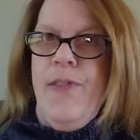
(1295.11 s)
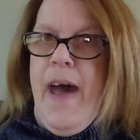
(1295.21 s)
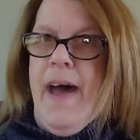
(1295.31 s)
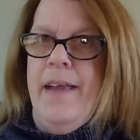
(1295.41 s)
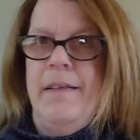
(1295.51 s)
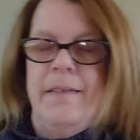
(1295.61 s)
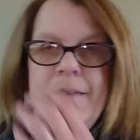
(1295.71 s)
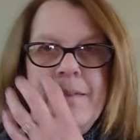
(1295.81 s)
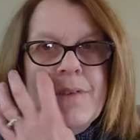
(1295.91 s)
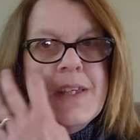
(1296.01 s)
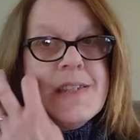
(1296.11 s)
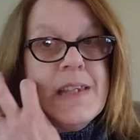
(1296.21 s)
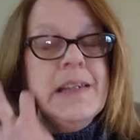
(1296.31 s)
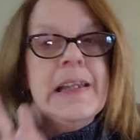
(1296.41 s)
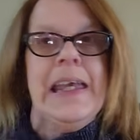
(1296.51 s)
that
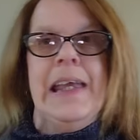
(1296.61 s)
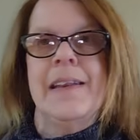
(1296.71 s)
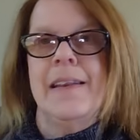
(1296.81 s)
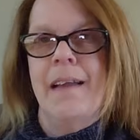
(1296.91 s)
recently.